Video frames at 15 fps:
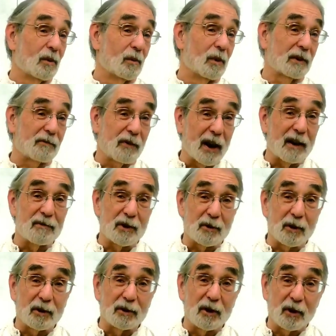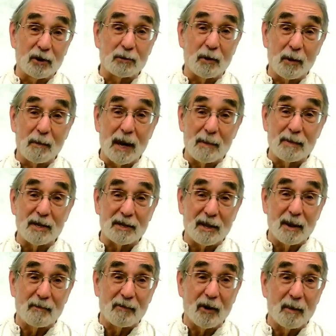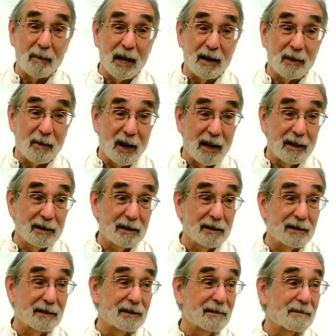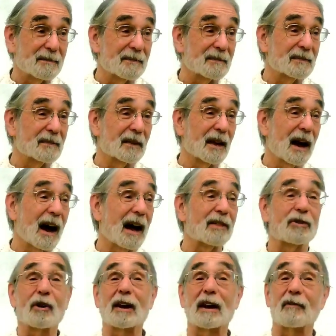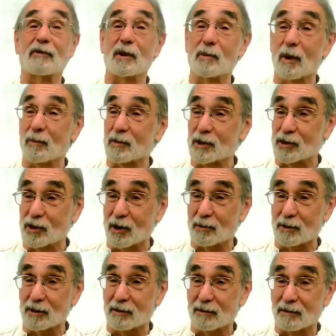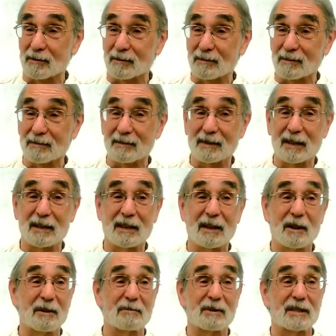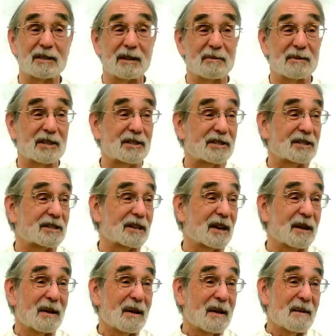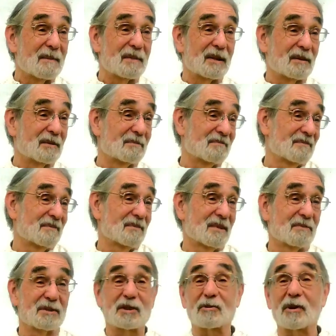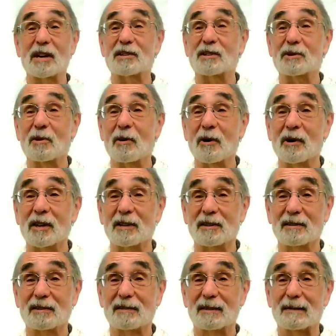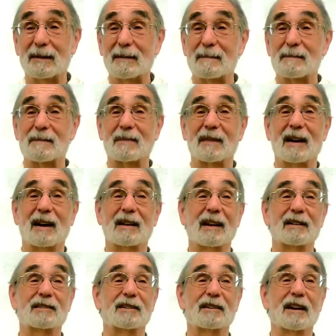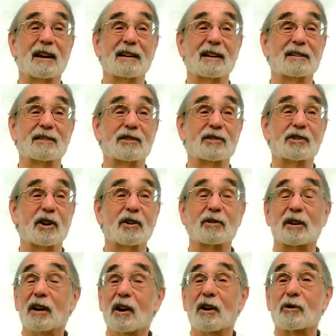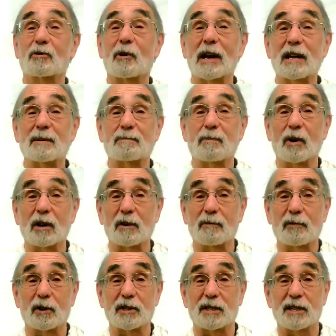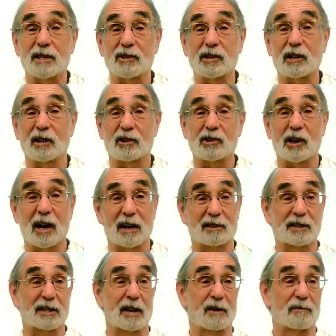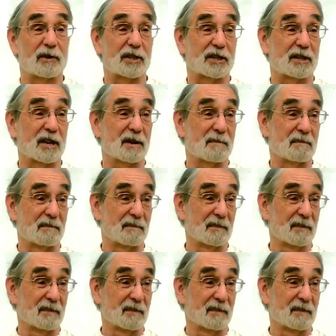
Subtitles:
What 5-year-old knows where babies come from anyway? I thought everyone was chosen. It was a great story. I like to joke, great book for teaching a child self-esteem.